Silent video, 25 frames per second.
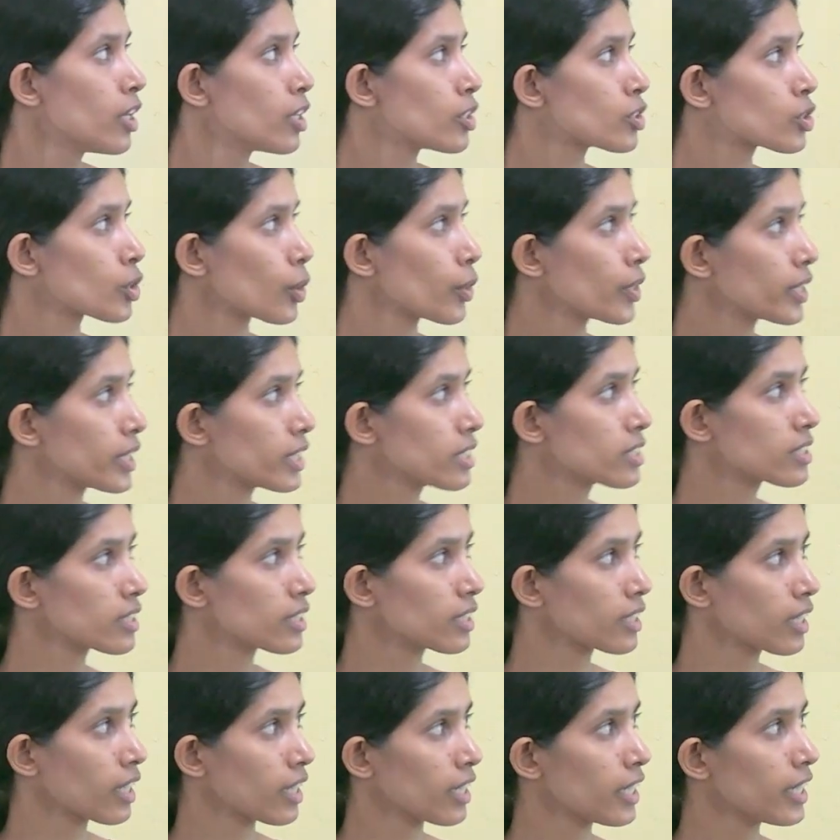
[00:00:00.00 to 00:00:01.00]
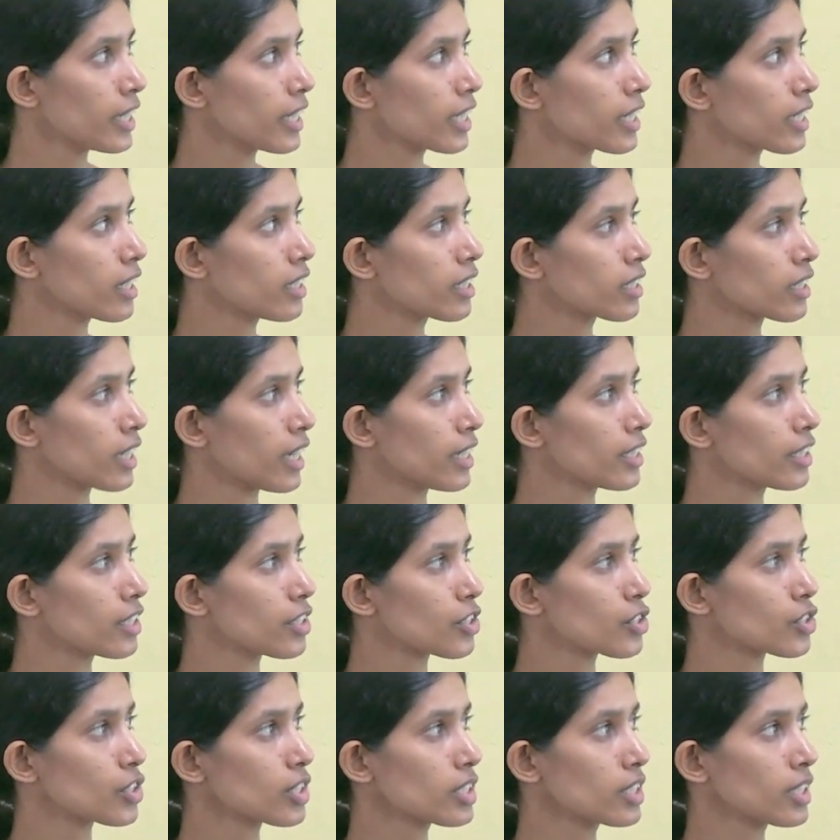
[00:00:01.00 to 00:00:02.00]
So it is a clinical
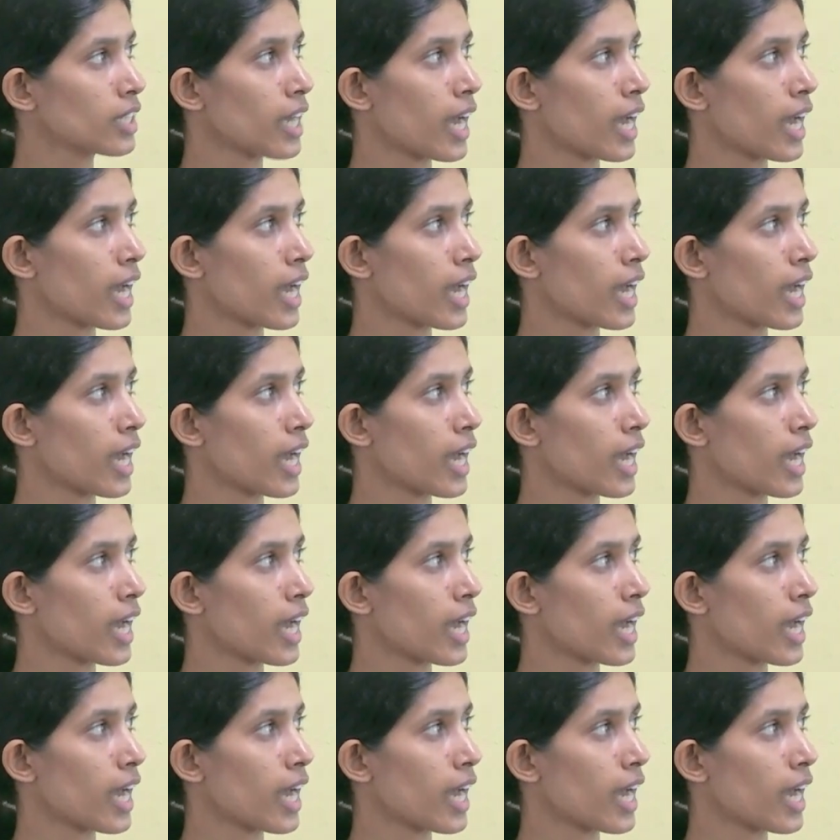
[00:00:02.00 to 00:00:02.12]
condition